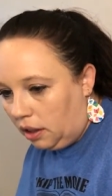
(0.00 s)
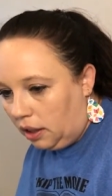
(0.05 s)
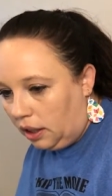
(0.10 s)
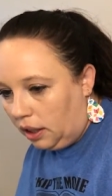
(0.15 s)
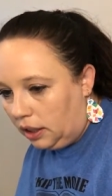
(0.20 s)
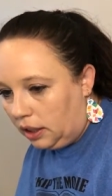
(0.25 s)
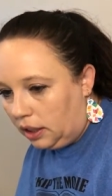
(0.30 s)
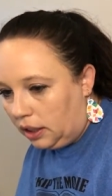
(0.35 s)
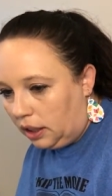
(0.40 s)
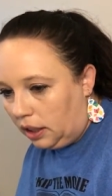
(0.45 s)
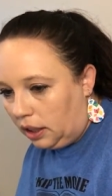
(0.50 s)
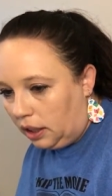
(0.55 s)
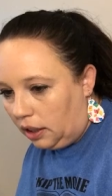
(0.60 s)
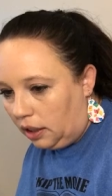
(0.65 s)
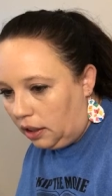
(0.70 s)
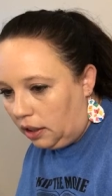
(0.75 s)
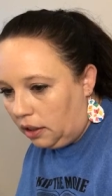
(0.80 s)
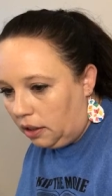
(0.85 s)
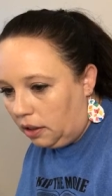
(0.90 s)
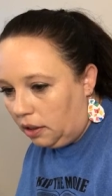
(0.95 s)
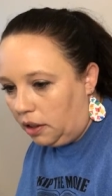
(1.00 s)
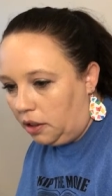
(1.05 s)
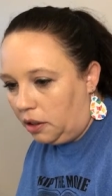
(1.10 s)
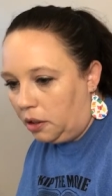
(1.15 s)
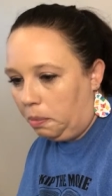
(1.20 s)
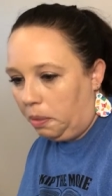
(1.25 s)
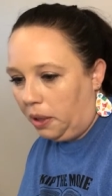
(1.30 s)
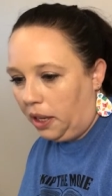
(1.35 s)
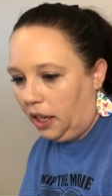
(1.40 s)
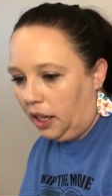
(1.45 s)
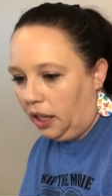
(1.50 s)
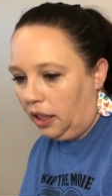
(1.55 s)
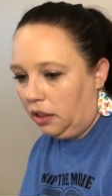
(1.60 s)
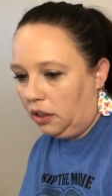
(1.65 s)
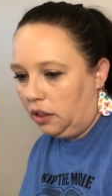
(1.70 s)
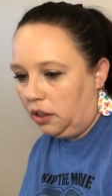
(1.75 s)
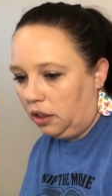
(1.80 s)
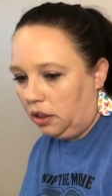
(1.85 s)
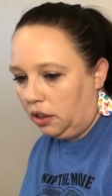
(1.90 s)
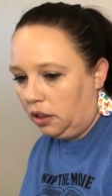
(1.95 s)
Let's see. There's Pete,
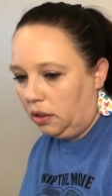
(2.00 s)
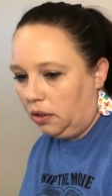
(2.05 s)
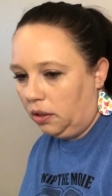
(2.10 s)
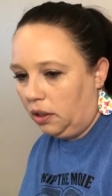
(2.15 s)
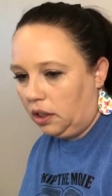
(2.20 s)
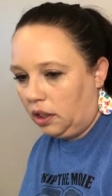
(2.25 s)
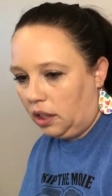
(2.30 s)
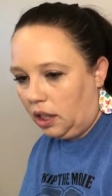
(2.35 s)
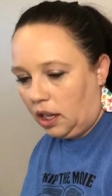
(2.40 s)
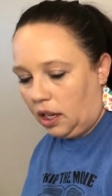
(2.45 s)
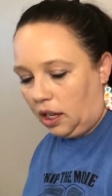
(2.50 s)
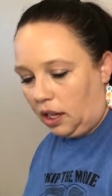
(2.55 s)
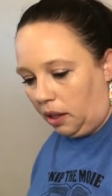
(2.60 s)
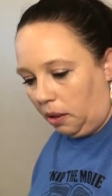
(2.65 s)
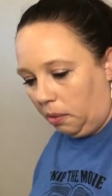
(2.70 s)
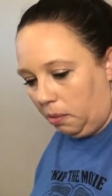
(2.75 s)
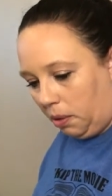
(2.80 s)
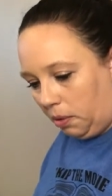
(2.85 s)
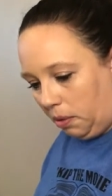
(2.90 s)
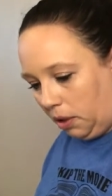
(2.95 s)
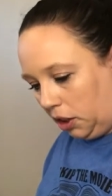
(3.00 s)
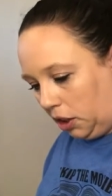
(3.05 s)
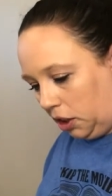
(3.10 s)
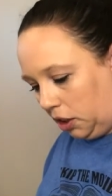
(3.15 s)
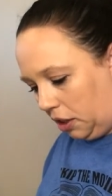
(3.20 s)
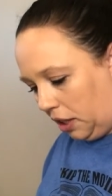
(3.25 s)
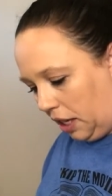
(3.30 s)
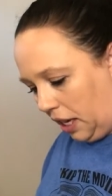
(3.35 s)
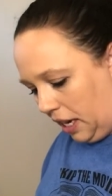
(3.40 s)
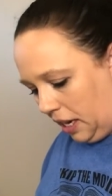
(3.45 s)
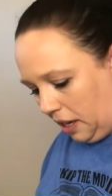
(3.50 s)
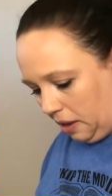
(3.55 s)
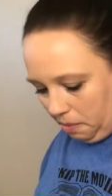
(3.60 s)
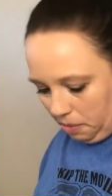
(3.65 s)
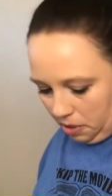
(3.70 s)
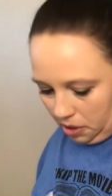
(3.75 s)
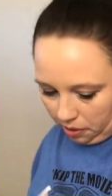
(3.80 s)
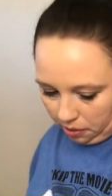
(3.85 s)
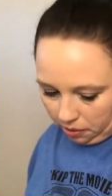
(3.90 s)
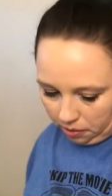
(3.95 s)
Sue, and I, but what's your
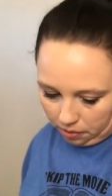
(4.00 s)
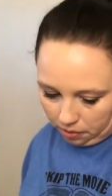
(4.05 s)
name?